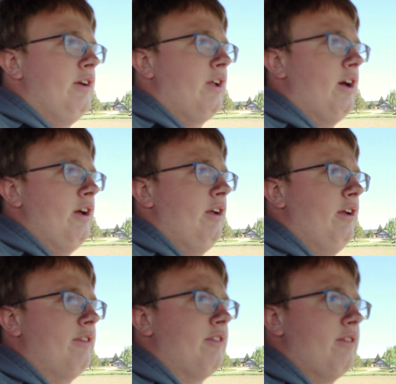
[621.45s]
yeah,
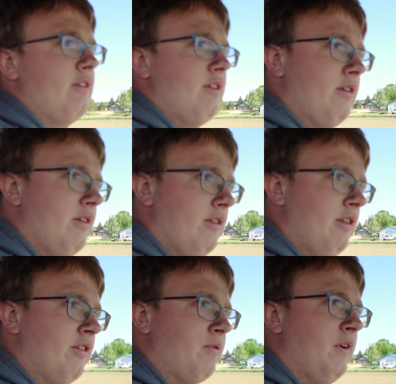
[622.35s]

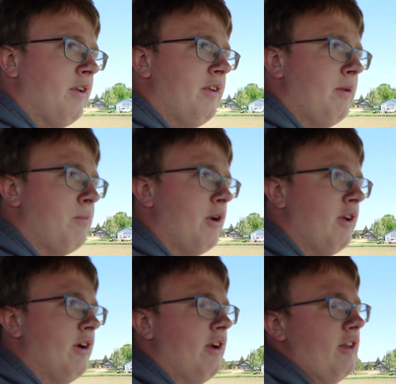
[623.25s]
this field did
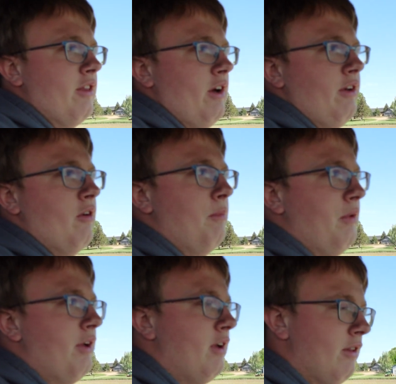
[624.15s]
pretty good, I thought.
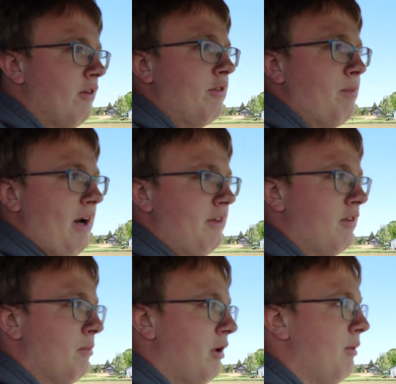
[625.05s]
Normally those spots
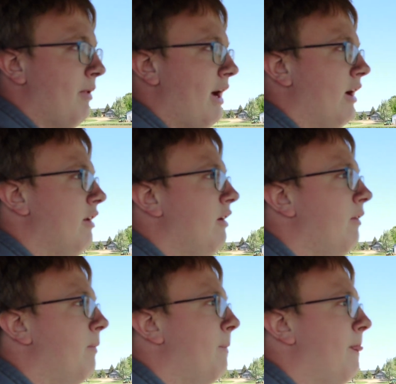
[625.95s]
are pretty bad.
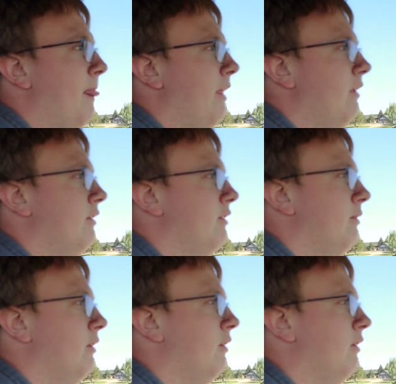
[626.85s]
So